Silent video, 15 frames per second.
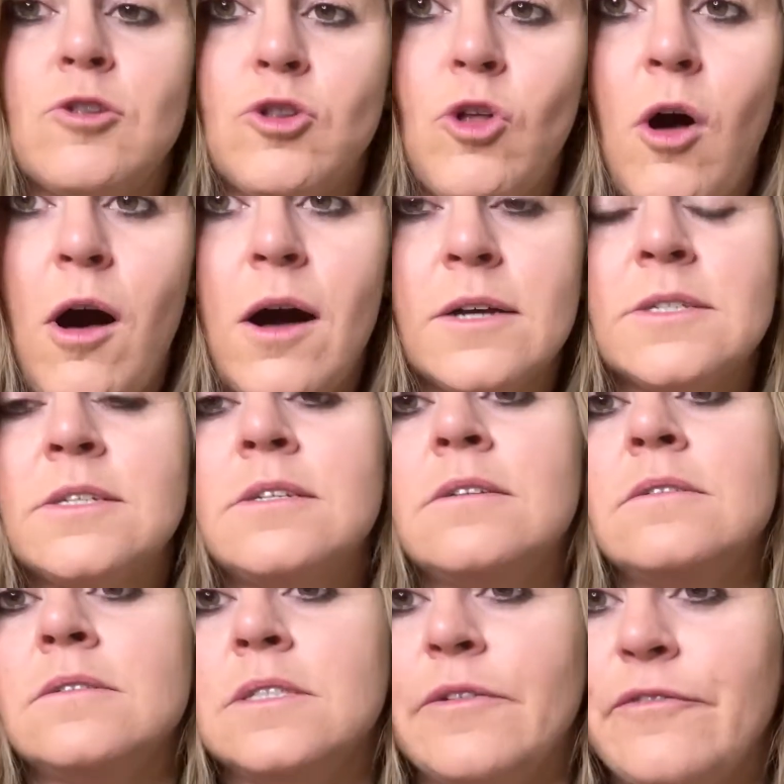loss,
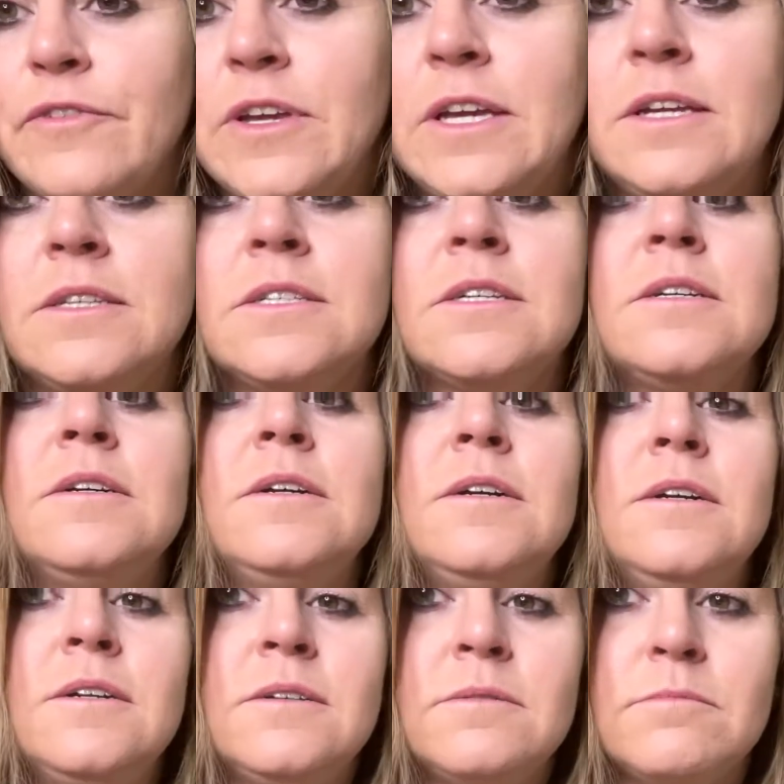defeat,
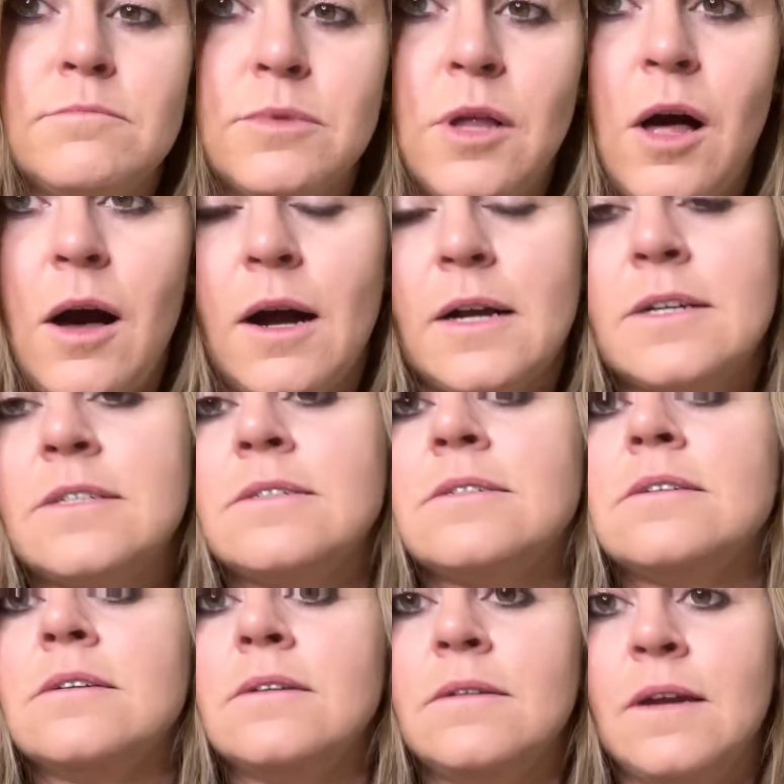
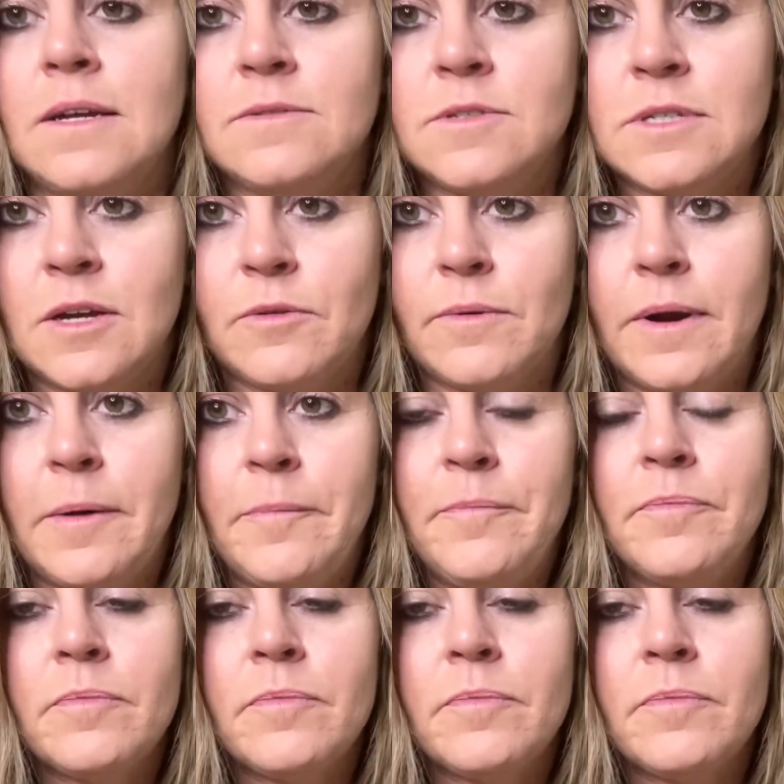blocks, etc.